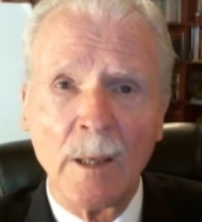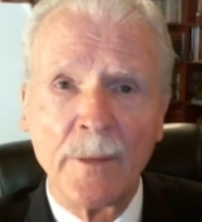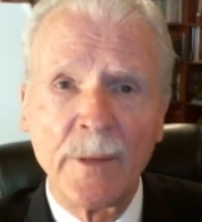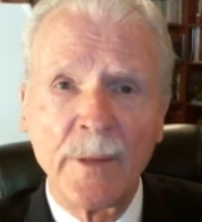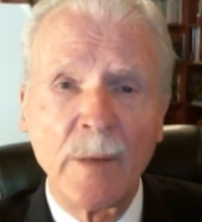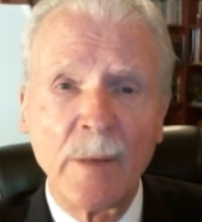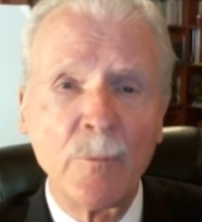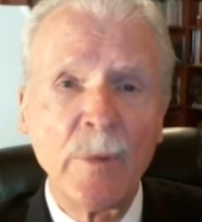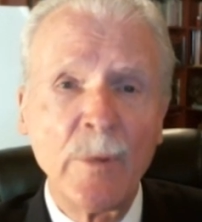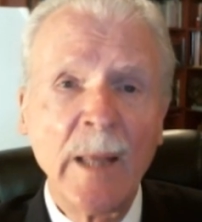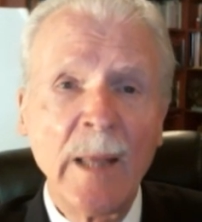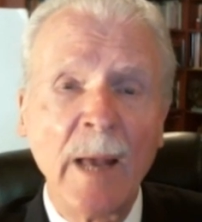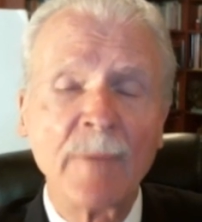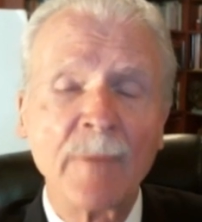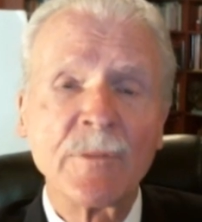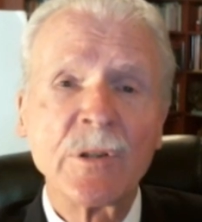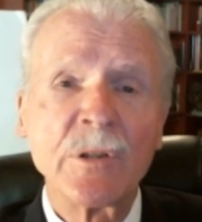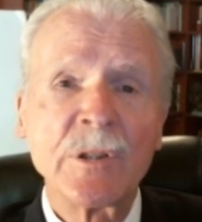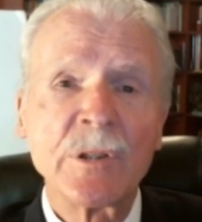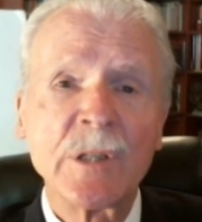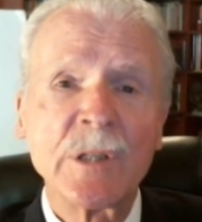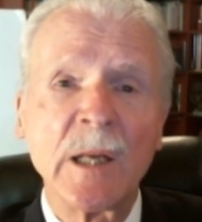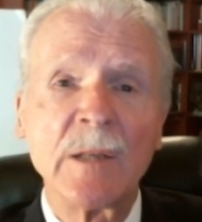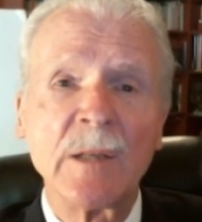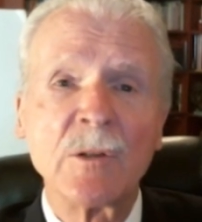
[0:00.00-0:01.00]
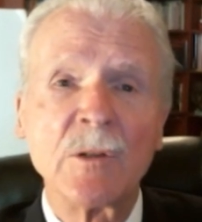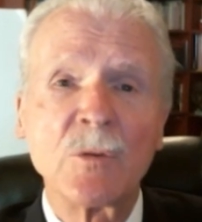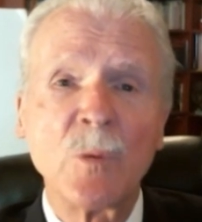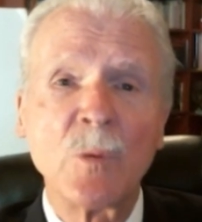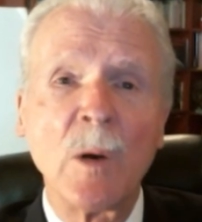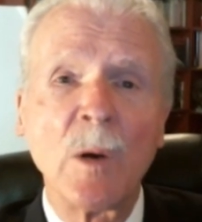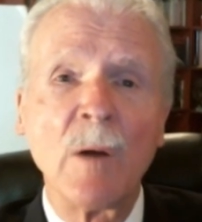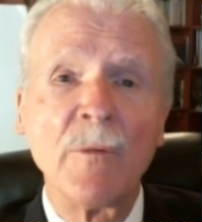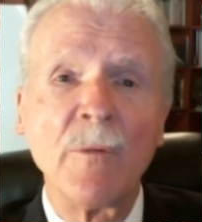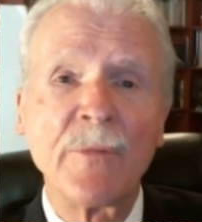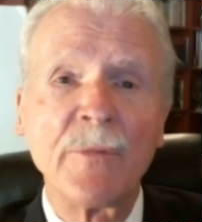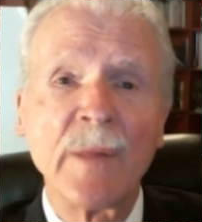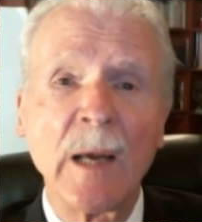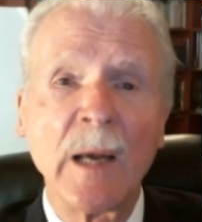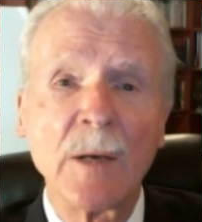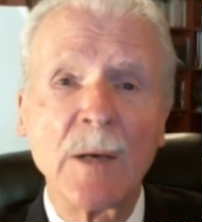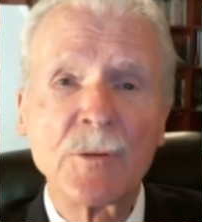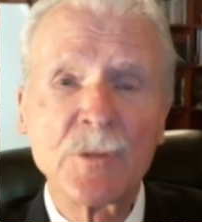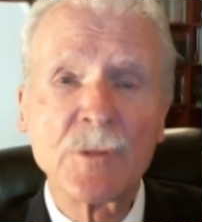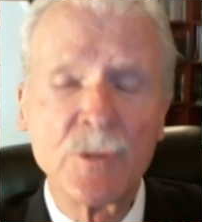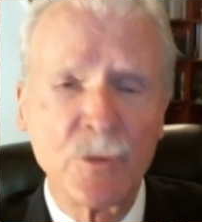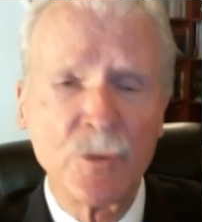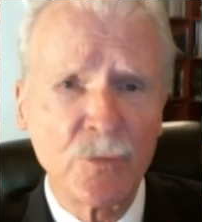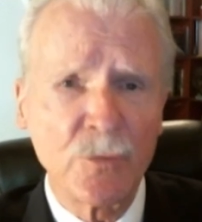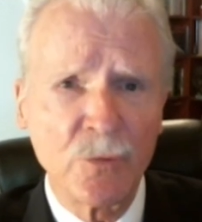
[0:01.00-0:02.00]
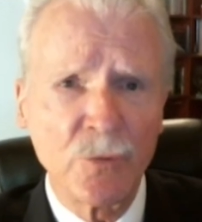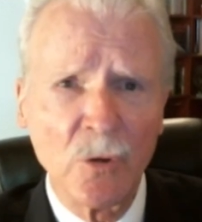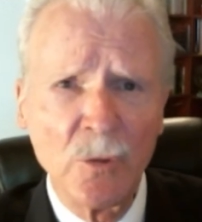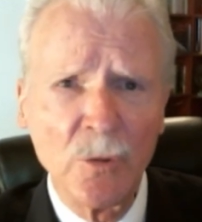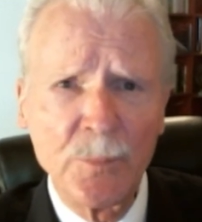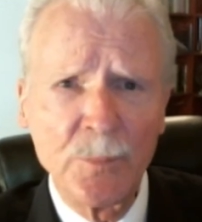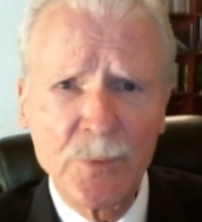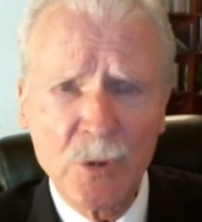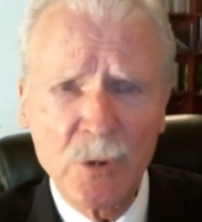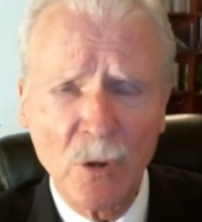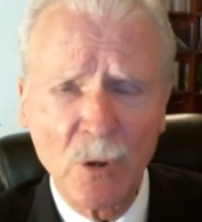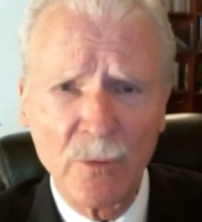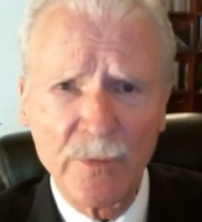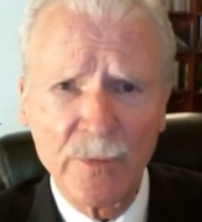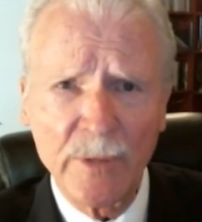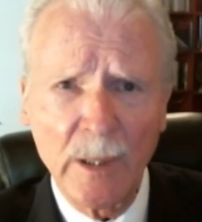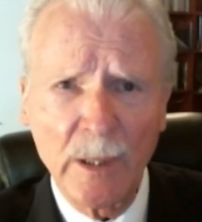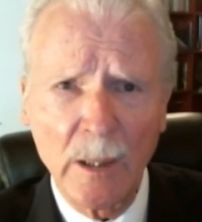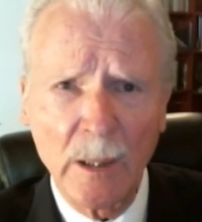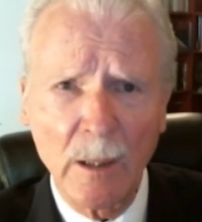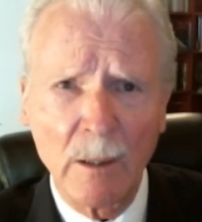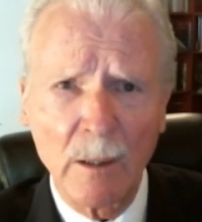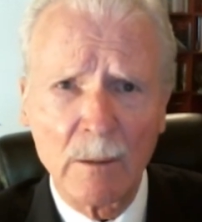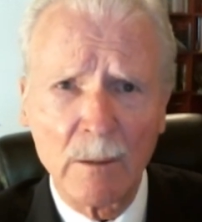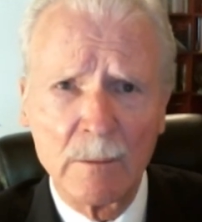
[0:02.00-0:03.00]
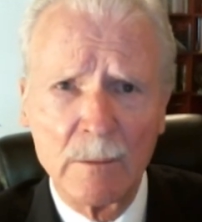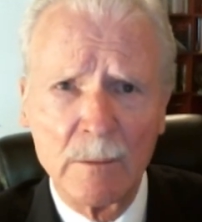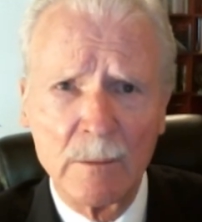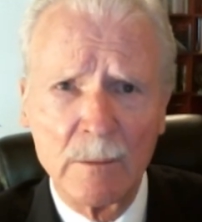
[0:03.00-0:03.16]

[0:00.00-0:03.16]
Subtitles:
that we have to send 12,000 troops over there.